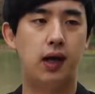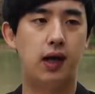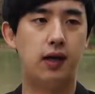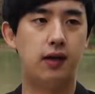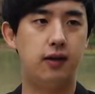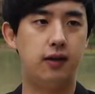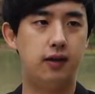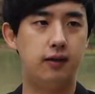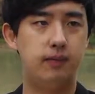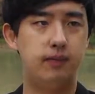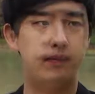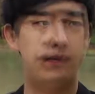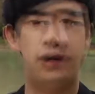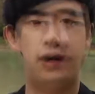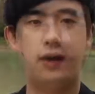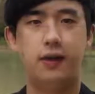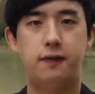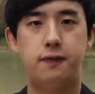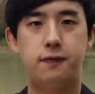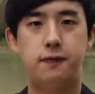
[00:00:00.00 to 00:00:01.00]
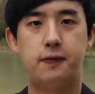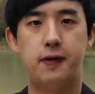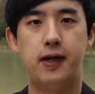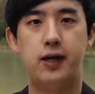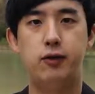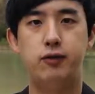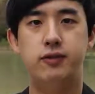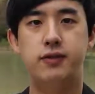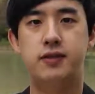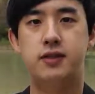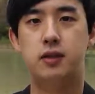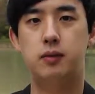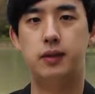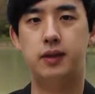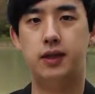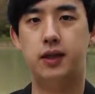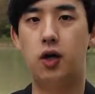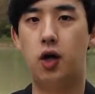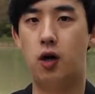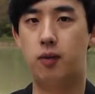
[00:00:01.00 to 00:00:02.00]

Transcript: I, I found some of the